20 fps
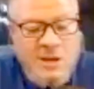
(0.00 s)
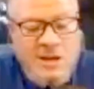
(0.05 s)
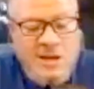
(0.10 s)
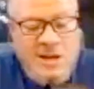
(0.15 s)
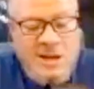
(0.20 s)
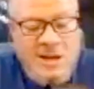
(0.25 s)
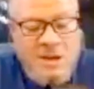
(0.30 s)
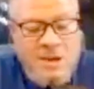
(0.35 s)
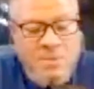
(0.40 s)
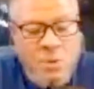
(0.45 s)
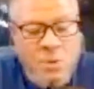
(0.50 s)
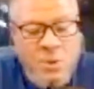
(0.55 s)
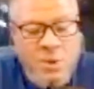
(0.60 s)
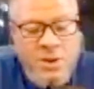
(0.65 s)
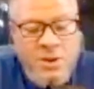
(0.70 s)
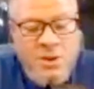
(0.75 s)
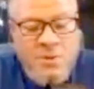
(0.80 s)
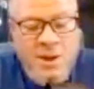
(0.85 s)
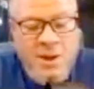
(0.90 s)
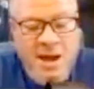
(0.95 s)
um,
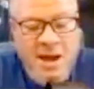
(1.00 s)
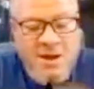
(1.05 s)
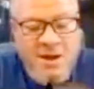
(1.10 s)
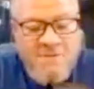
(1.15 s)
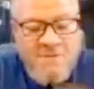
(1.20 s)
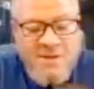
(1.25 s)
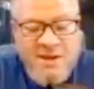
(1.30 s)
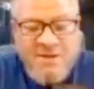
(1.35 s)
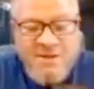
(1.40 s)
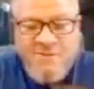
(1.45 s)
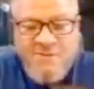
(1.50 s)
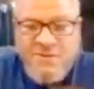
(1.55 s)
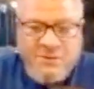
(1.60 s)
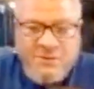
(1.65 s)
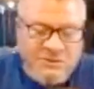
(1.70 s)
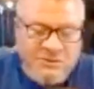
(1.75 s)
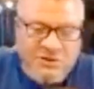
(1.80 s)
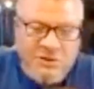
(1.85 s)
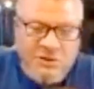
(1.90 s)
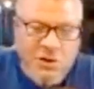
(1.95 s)
when you have a
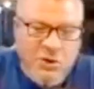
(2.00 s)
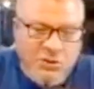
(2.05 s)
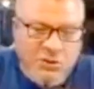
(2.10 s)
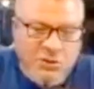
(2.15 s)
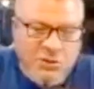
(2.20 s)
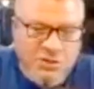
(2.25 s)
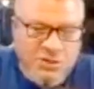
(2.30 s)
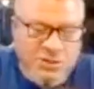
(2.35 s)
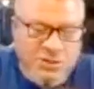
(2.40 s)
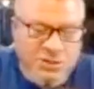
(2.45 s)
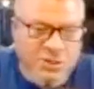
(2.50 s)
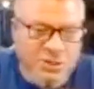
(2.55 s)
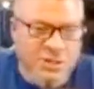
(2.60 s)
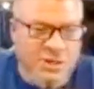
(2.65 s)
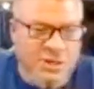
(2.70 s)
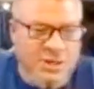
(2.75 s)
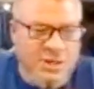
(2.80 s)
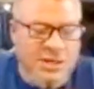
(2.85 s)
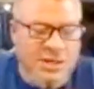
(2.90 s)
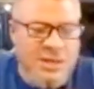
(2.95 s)
filter cartridge,
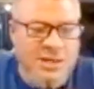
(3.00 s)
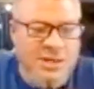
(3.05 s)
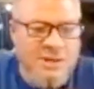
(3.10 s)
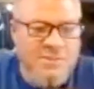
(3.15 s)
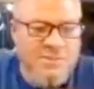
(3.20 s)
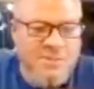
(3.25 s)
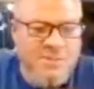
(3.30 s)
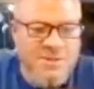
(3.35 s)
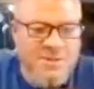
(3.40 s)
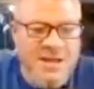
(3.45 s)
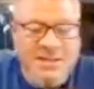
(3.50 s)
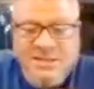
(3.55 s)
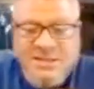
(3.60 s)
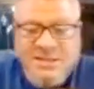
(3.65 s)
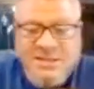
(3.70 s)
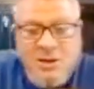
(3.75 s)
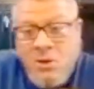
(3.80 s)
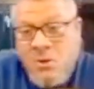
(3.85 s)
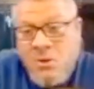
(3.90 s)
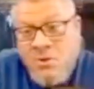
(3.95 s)
um, that's
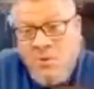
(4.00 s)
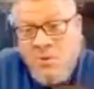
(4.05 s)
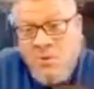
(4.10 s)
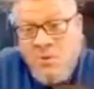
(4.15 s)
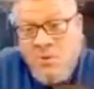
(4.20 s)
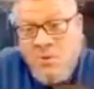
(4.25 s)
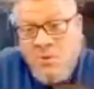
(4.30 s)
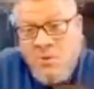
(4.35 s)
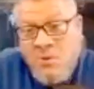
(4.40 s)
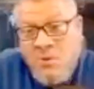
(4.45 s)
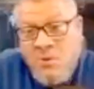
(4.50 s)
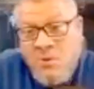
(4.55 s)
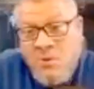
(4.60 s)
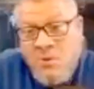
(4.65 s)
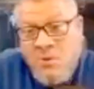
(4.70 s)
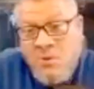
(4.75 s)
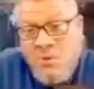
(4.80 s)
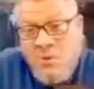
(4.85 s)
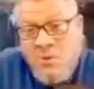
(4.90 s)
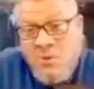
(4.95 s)
the only place for the
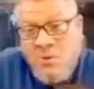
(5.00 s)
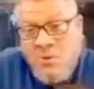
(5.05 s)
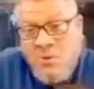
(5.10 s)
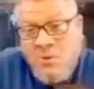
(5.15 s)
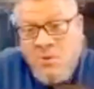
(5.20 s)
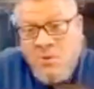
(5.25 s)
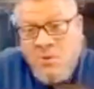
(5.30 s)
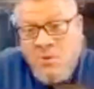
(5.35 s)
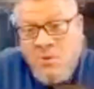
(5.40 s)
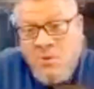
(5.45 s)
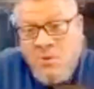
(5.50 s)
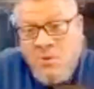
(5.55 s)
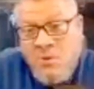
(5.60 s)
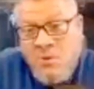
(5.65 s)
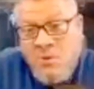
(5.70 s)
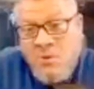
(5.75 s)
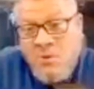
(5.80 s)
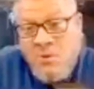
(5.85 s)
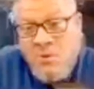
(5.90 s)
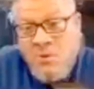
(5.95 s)
bacteria to
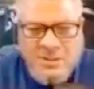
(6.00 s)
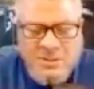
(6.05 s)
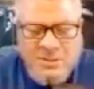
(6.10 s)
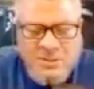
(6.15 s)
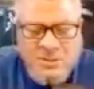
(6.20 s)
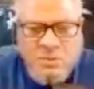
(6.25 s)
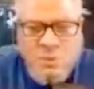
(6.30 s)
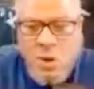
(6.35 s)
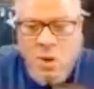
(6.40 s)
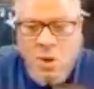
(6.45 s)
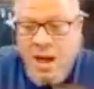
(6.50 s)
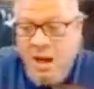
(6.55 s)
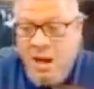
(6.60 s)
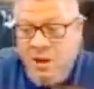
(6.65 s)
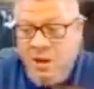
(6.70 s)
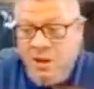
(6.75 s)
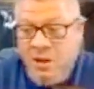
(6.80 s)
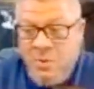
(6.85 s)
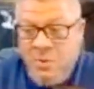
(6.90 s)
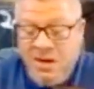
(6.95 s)
grow. That's why
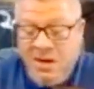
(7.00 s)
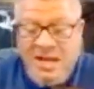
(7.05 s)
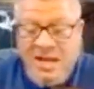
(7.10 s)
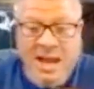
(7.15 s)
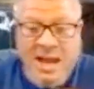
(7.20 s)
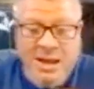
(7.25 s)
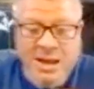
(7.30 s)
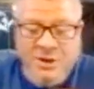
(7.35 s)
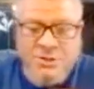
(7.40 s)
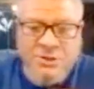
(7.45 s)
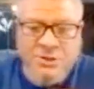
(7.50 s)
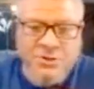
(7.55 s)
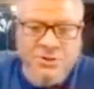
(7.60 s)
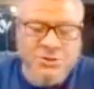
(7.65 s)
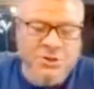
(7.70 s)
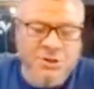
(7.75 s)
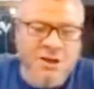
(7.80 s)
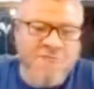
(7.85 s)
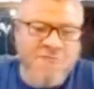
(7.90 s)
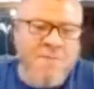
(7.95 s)
you know in
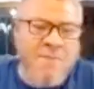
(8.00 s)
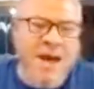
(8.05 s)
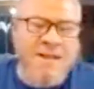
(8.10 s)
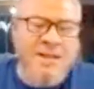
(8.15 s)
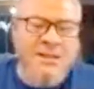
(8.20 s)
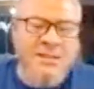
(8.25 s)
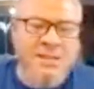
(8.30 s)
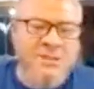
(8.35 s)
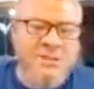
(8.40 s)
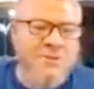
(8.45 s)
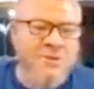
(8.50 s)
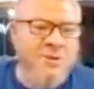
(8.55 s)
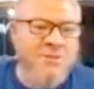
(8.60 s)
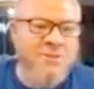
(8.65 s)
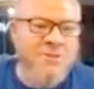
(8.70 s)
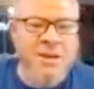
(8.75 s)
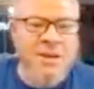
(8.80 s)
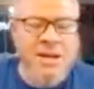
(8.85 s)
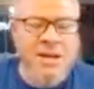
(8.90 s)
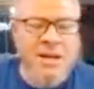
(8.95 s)
canisters you have baskets full
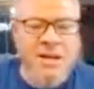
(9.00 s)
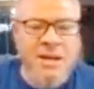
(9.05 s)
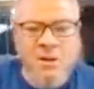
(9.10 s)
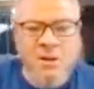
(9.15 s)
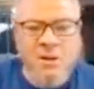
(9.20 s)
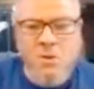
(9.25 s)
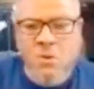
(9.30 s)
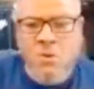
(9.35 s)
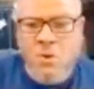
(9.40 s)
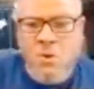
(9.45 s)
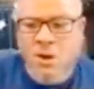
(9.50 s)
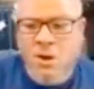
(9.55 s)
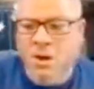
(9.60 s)
of media or